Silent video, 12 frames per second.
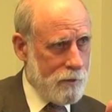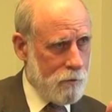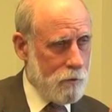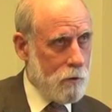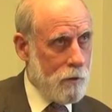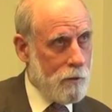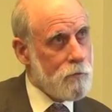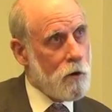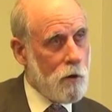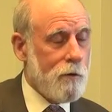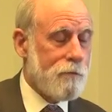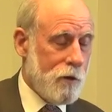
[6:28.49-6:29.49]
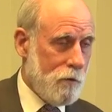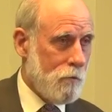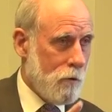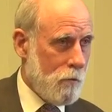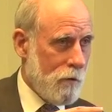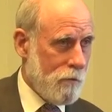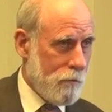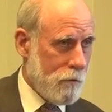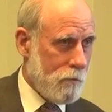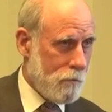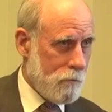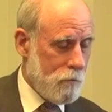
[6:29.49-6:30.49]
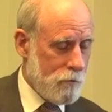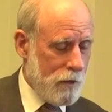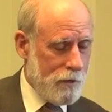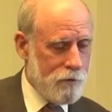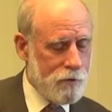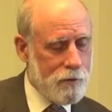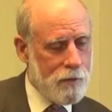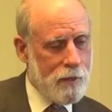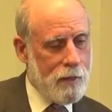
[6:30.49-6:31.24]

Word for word: or an R F Q, request for quotation.